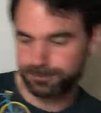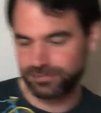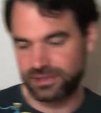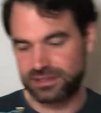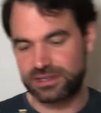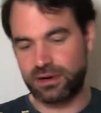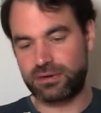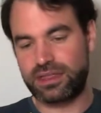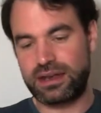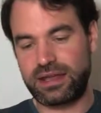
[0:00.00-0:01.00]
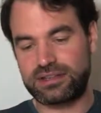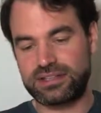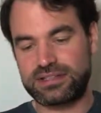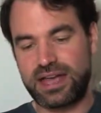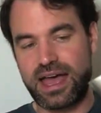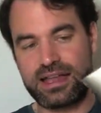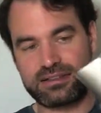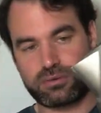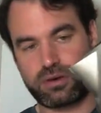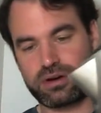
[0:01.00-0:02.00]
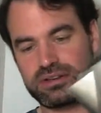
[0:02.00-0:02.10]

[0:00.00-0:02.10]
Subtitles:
So then I just add the water.